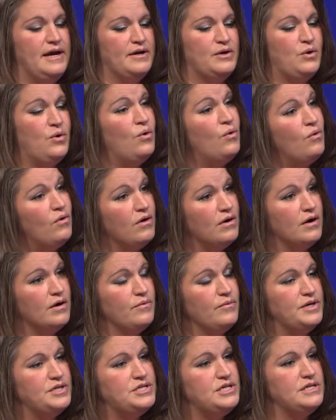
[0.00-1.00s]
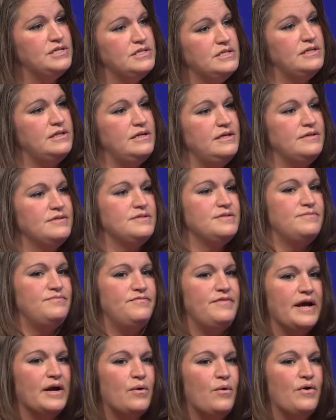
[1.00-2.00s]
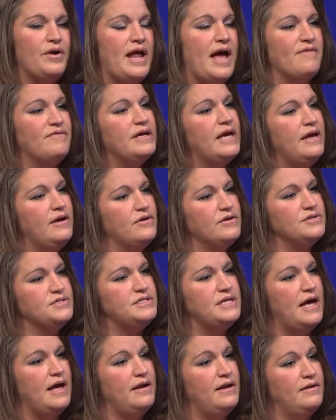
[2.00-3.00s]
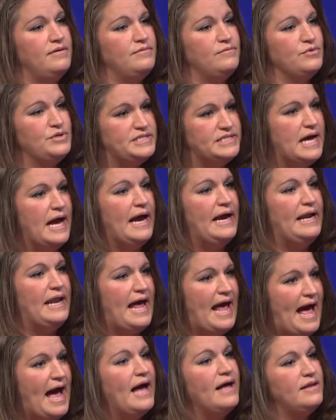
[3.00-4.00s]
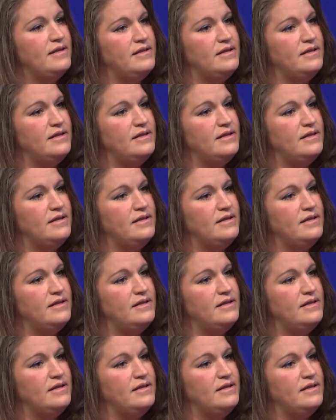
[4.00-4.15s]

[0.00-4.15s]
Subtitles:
corps, which is these vet corps navigators that reside at